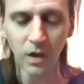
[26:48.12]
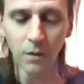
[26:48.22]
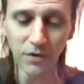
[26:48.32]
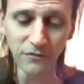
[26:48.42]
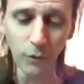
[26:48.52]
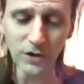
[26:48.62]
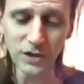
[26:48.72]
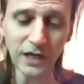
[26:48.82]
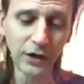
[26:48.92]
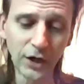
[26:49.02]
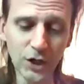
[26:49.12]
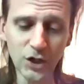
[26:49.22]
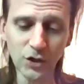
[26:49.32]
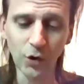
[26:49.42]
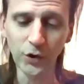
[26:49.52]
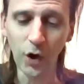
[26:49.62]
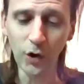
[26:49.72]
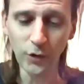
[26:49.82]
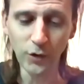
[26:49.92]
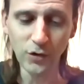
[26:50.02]
Before dinner, she told
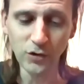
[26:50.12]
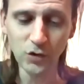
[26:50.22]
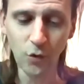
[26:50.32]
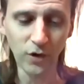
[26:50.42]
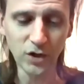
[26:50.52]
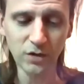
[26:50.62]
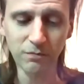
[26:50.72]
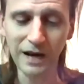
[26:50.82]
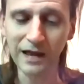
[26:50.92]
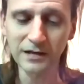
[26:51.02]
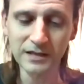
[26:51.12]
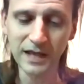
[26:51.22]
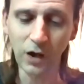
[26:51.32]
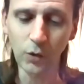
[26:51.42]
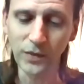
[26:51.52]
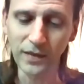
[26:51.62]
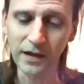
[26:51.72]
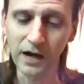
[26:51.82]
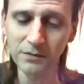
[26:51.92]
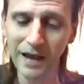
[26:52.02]
Arthur the story she planned to tell when they
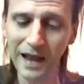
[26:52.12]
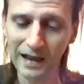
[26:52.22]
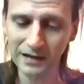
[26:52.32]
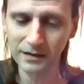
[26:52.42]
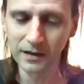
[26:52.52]
got back,